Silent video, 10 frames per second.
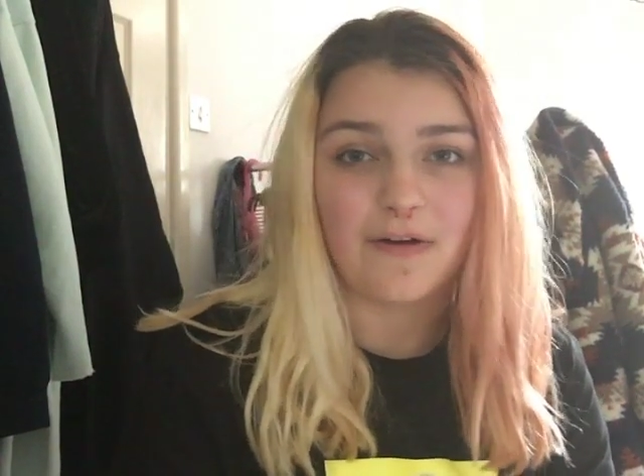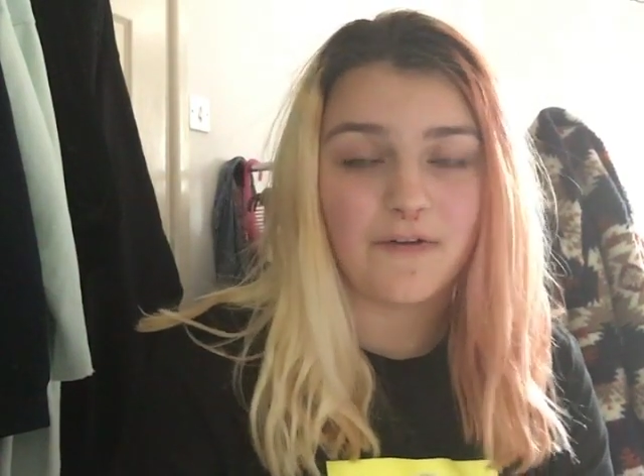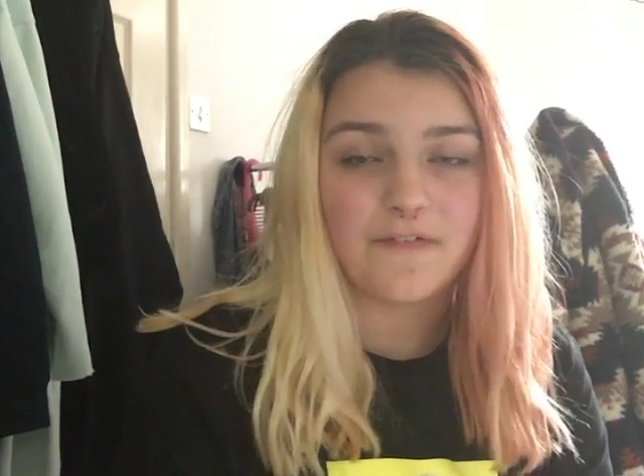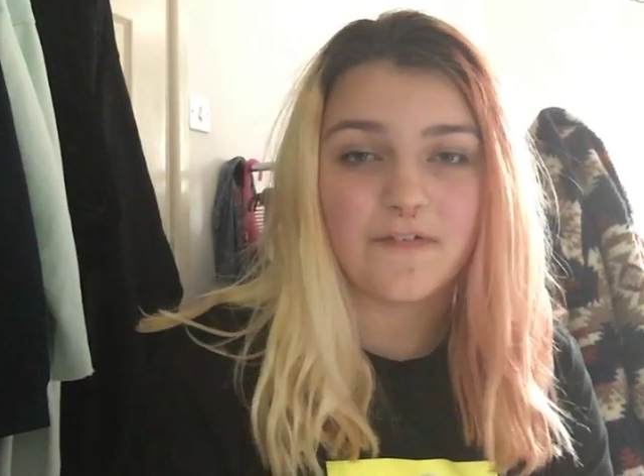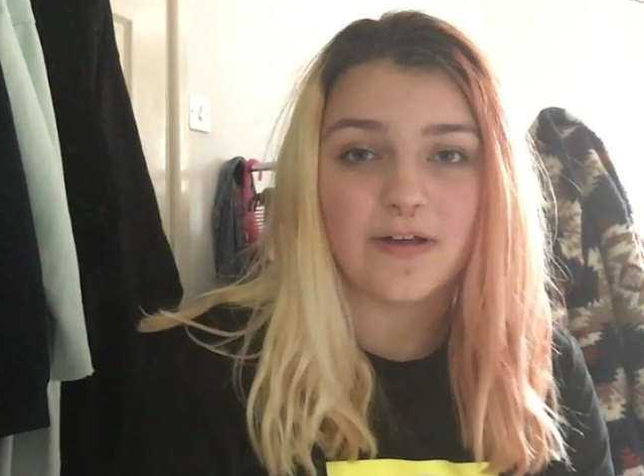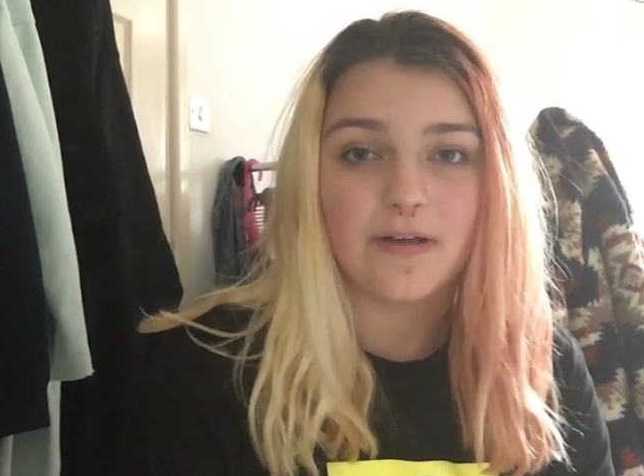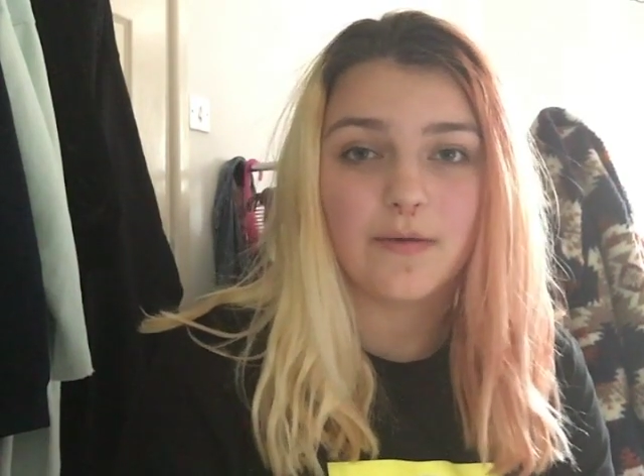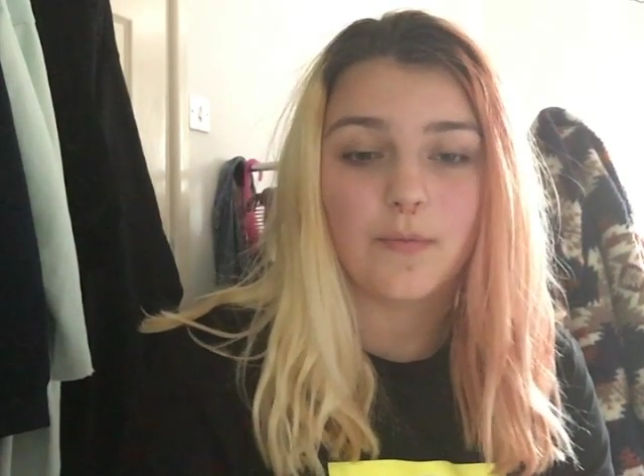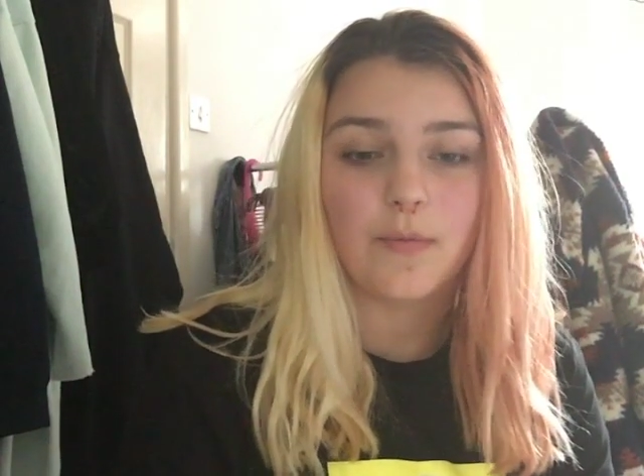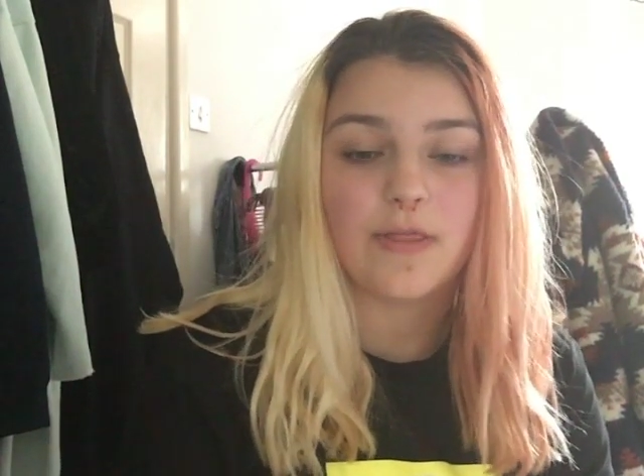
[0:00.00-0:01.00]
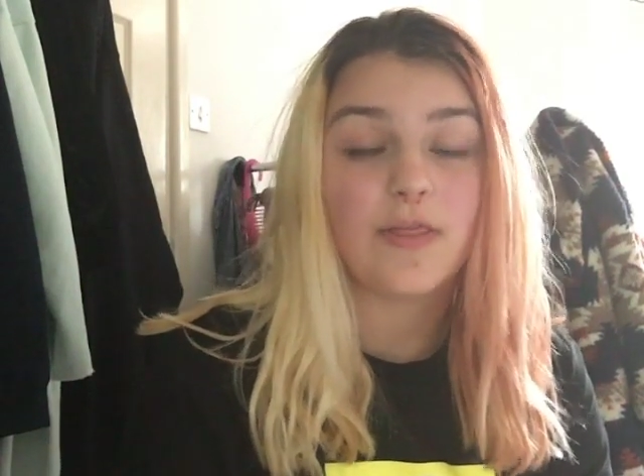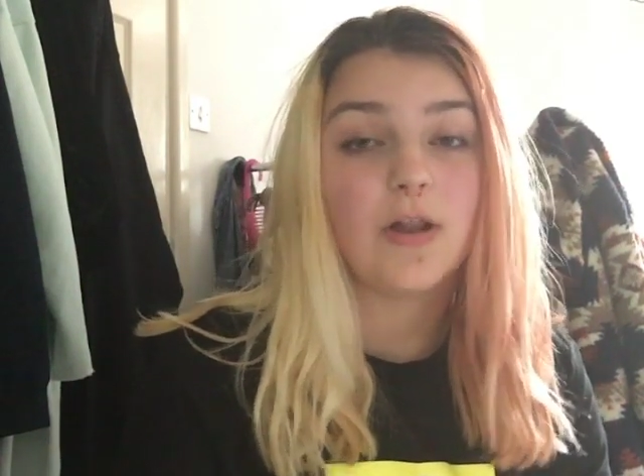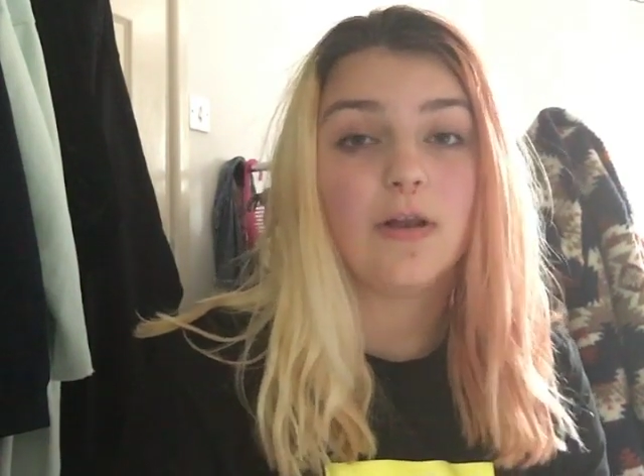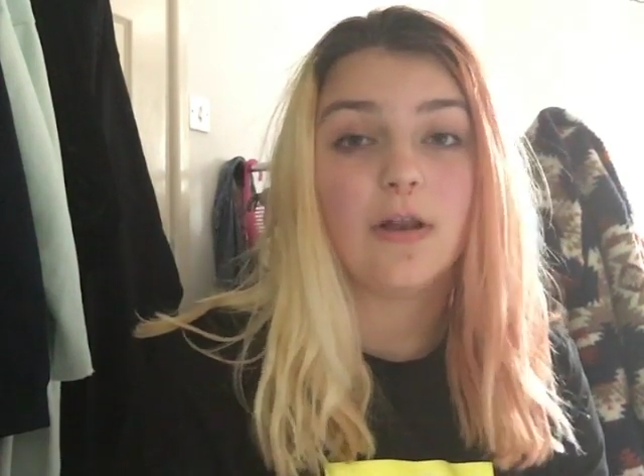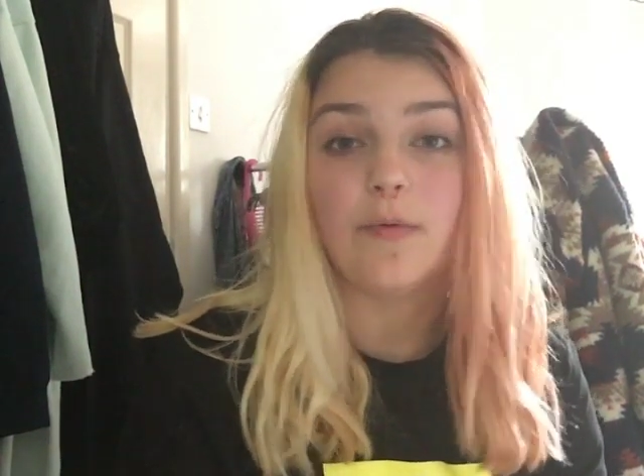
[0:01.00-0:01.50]
offer with
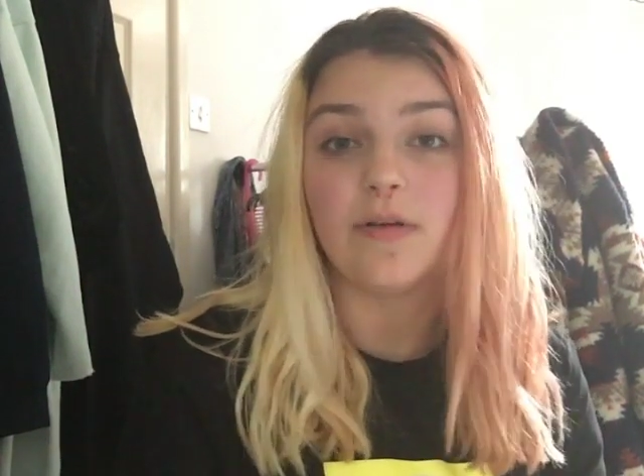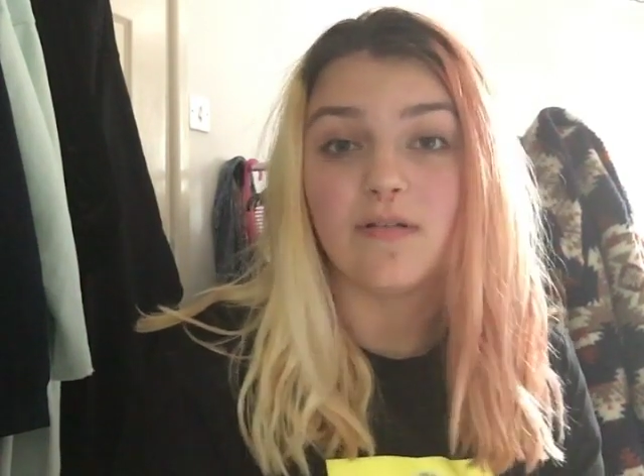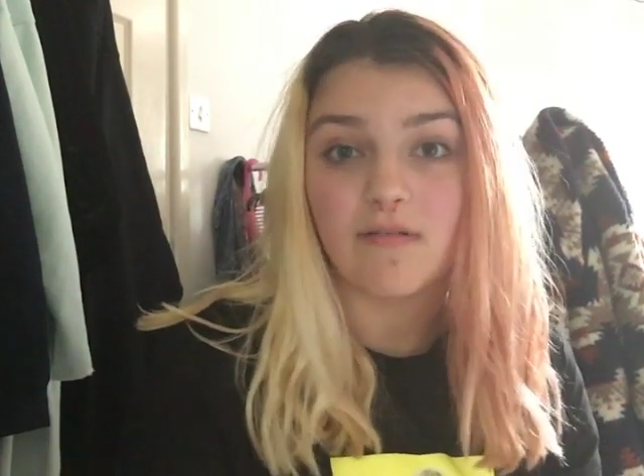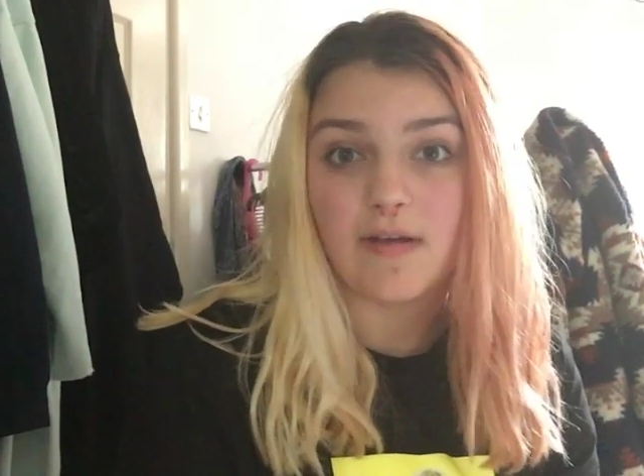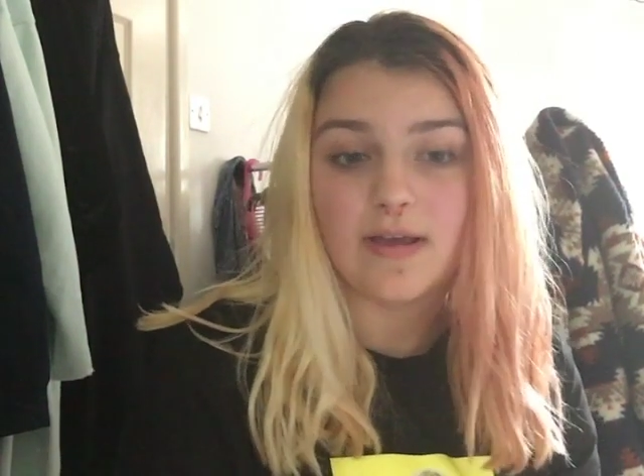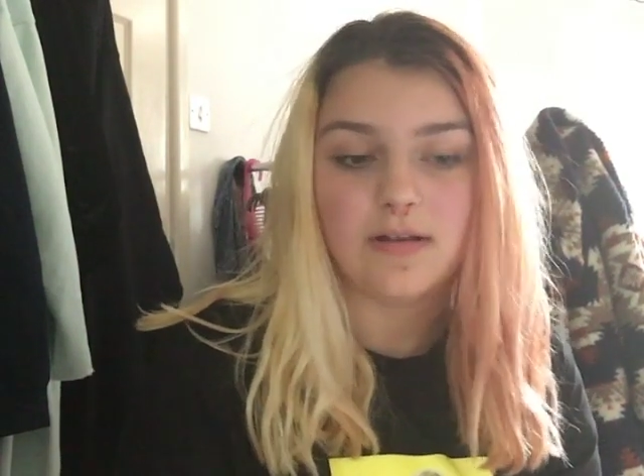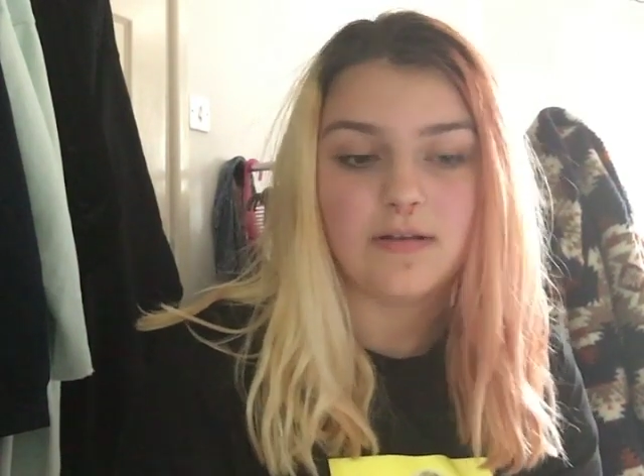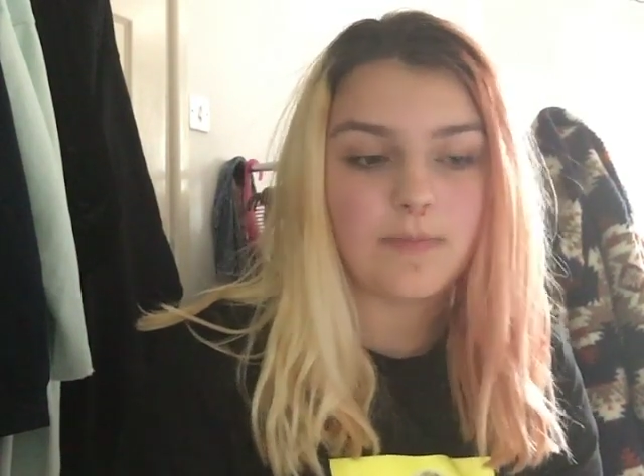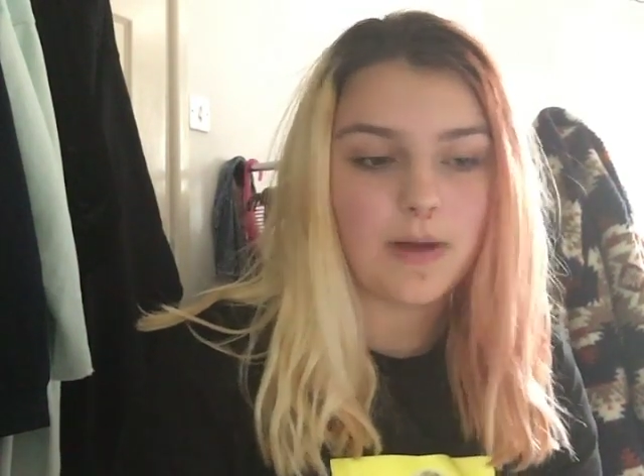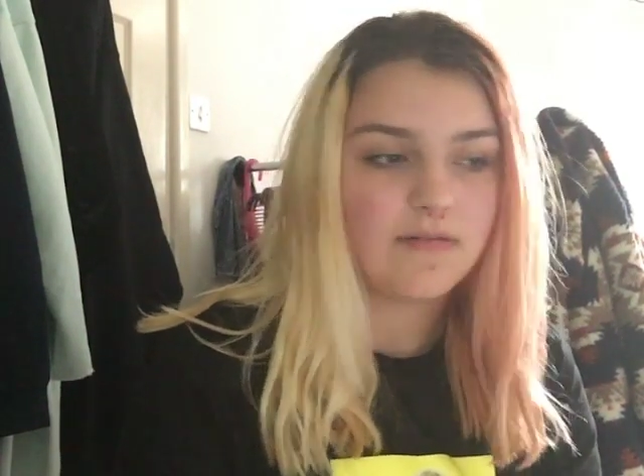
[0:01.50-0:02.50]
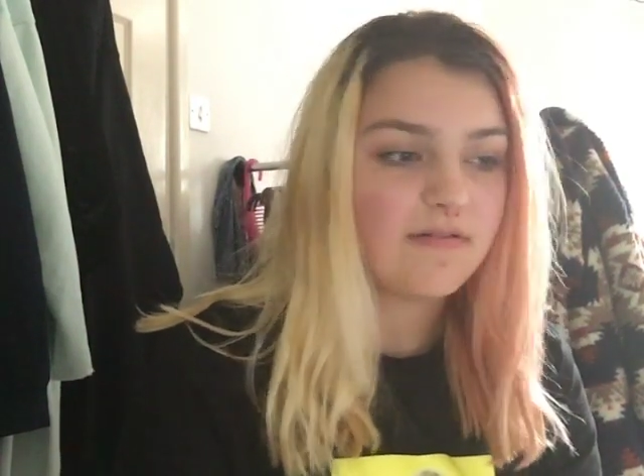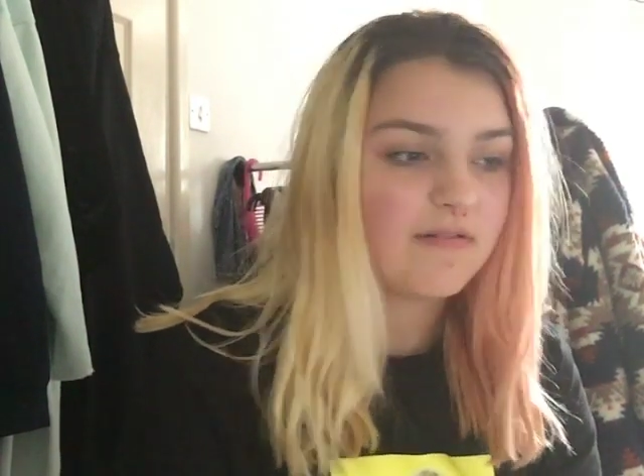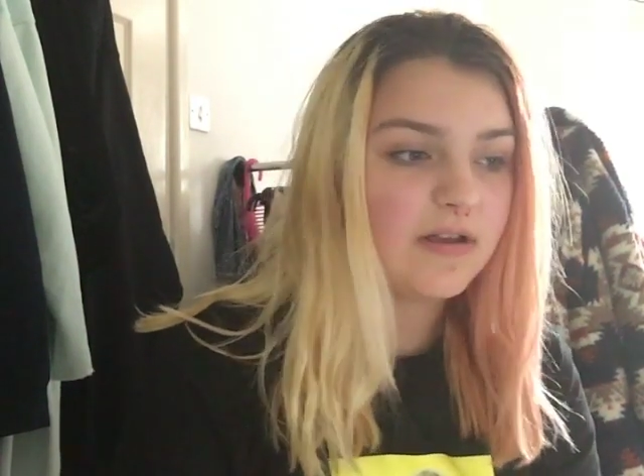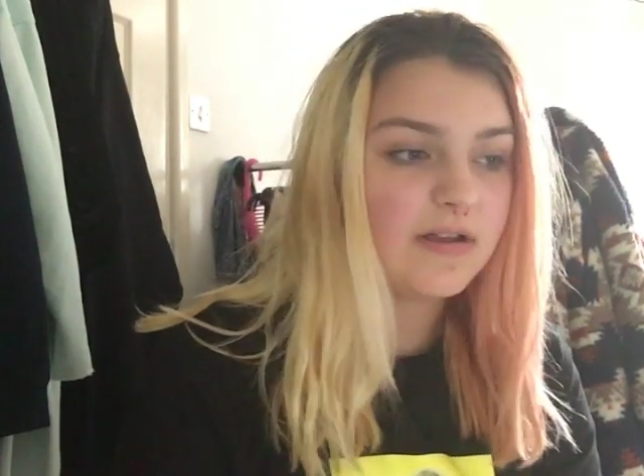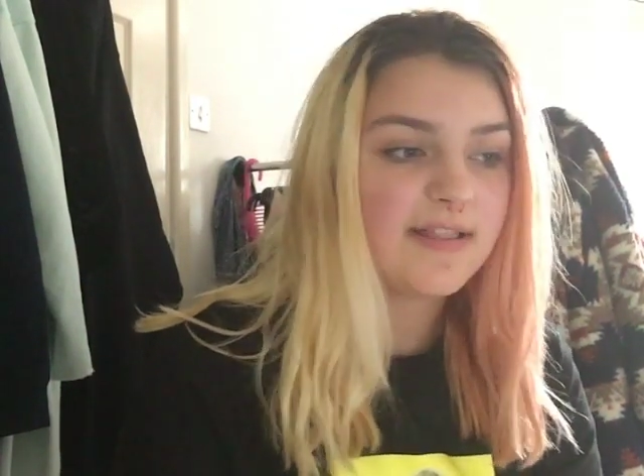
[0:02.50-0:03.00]
lowered grade
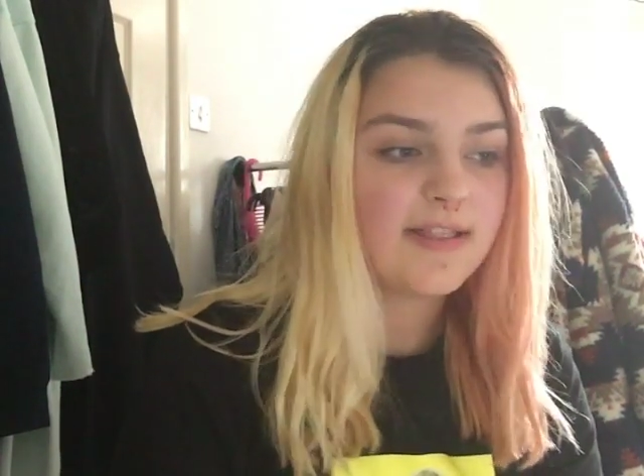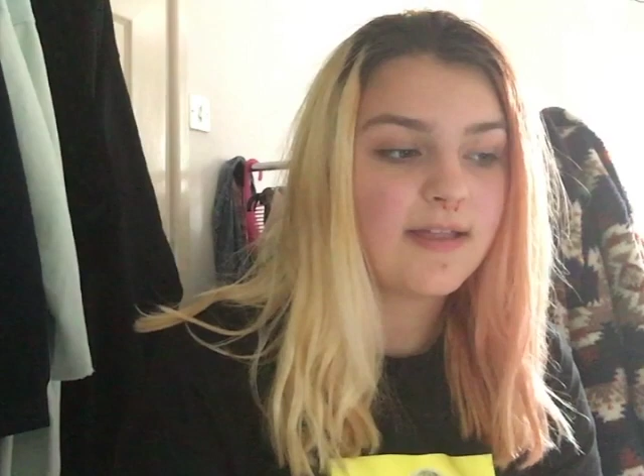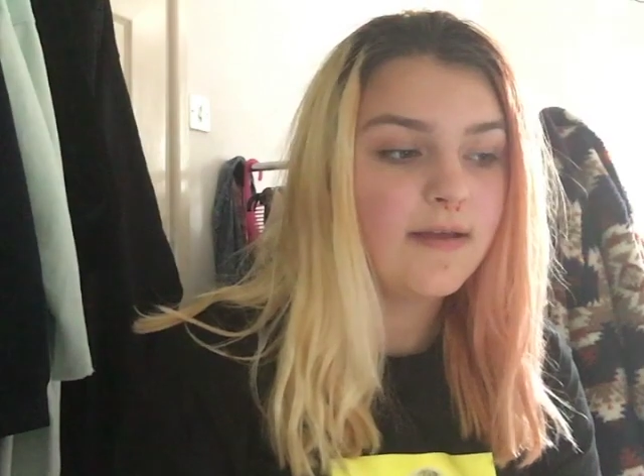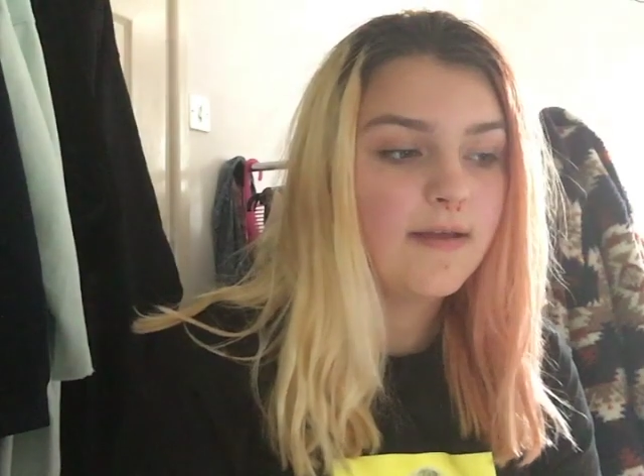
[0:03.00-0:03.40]
boundaries